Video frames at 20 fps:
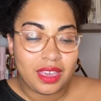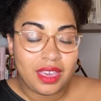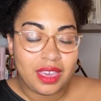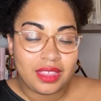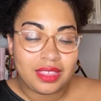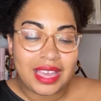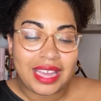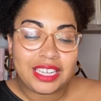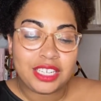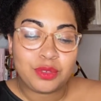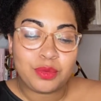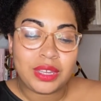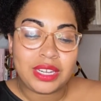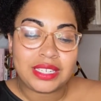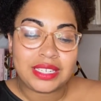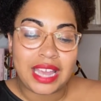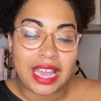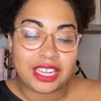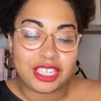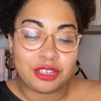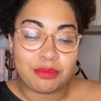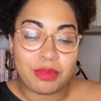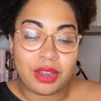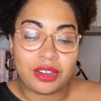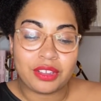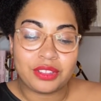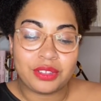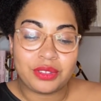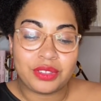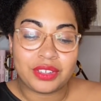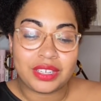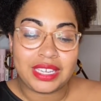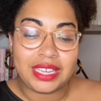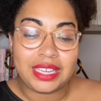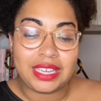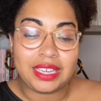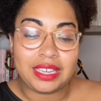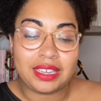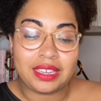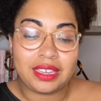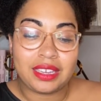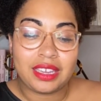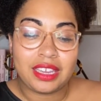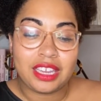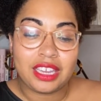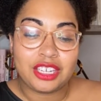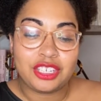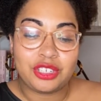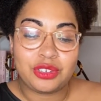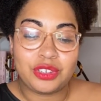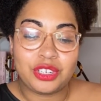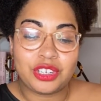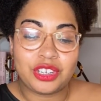That is what Dr. Martin Luther King Jr.